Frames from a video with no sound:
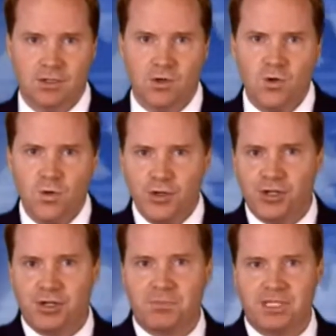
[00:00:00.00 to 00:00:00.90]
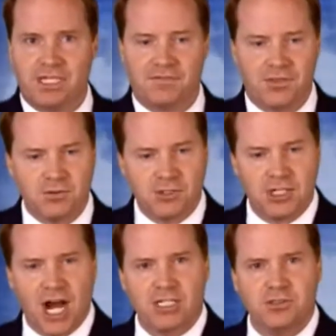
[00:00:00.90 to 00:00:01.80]
Who are you going to believe? Those
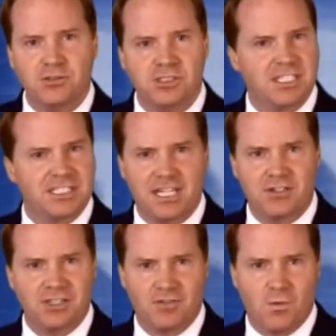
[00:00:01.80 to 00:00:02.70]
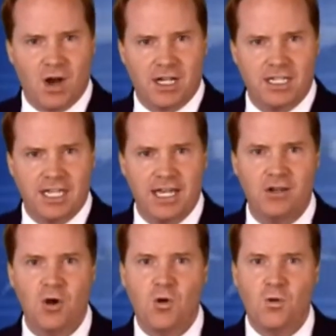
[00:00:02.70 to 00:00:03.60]
doctors that say you'll never walk again?
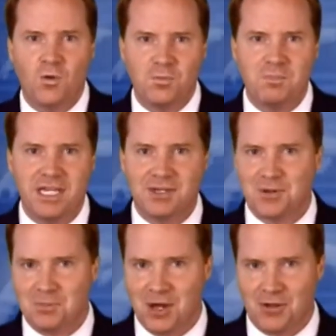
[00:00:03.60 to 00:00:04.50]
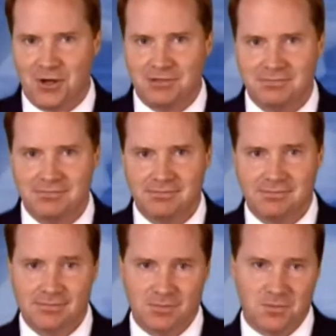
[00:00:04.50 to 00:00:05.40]
Or me, your mother?"
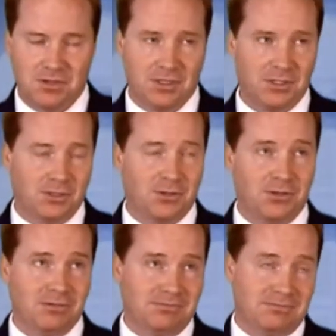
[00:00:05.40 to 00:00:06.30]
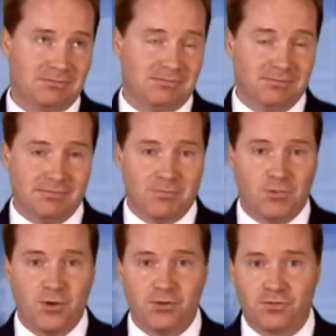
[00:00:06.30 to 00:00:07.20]
Well, the little girl
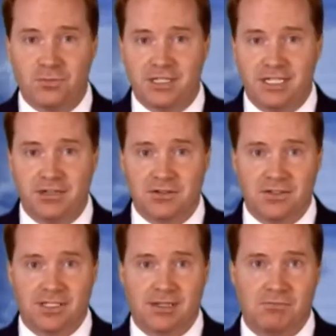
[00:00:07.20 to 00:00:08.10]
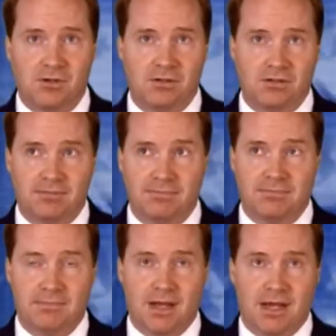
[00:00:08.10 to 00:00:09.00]
broke from the tears and said,
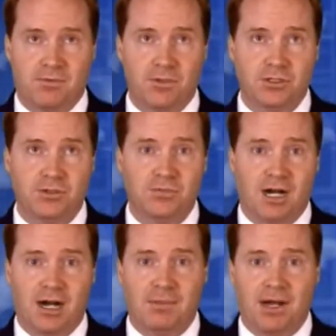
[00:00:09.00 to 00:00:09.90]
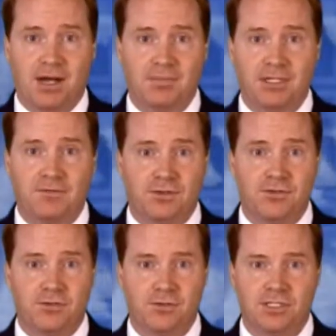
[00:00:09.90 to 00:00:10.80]
well, you, Mom, I'll believe
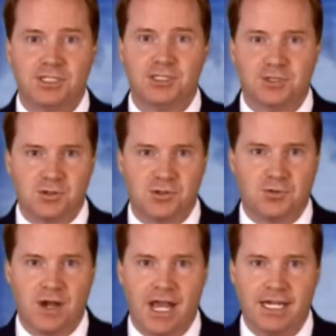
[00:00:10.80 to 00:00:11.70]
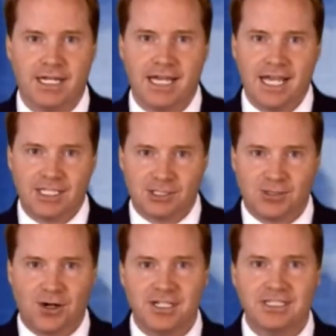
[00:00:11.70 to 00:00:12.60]
you. She goes, "You're right. And
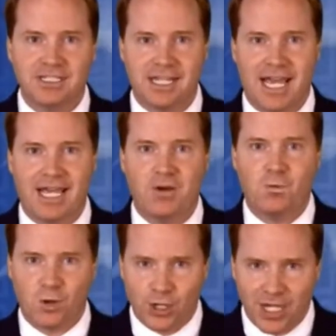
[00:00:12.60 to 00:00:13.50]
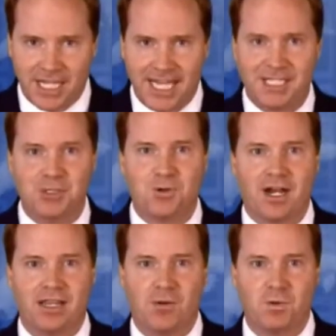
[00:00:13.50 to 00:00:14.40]
starting today, we're going to get you out
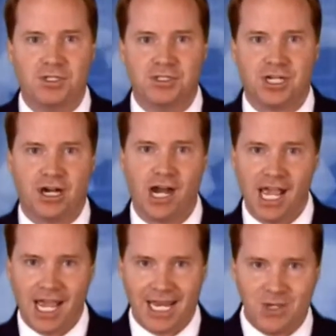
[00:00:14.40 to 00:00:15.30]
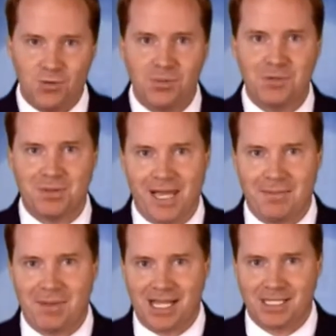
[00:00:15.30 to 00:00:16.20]
of that wheelchair, and you will be playing
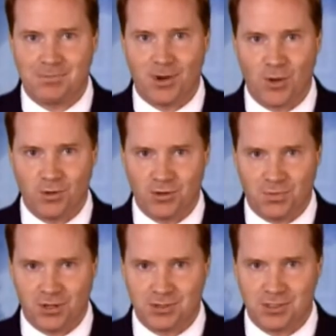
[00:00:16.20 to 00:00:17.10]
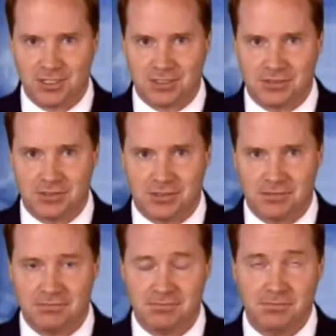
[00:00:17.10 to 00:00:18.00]
basketball with your brothers and sisters."
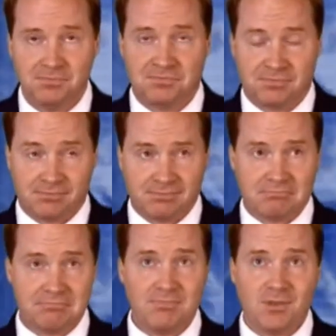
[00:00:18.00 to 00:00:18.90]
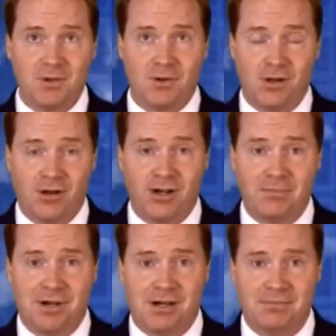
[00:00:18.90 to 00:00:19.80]
"Well, all
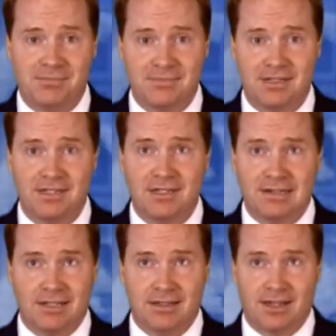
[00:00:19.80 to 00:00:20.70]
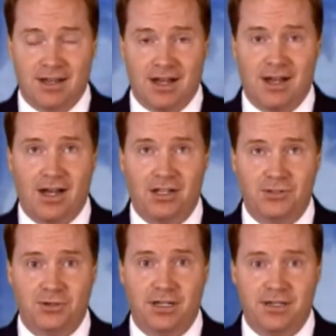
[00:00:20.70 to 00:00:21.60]
right, Mom. I'll
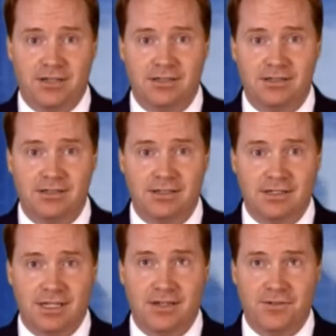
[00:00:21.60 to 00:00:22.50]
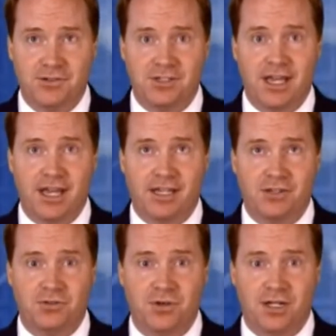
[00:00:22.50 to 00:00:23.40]
do it. If you say I can
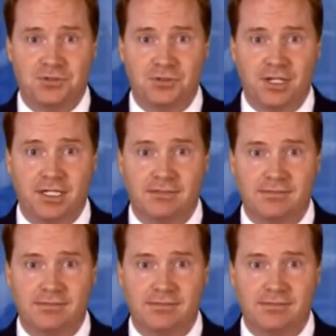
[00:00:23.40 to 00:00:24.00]
do it, I'll do it."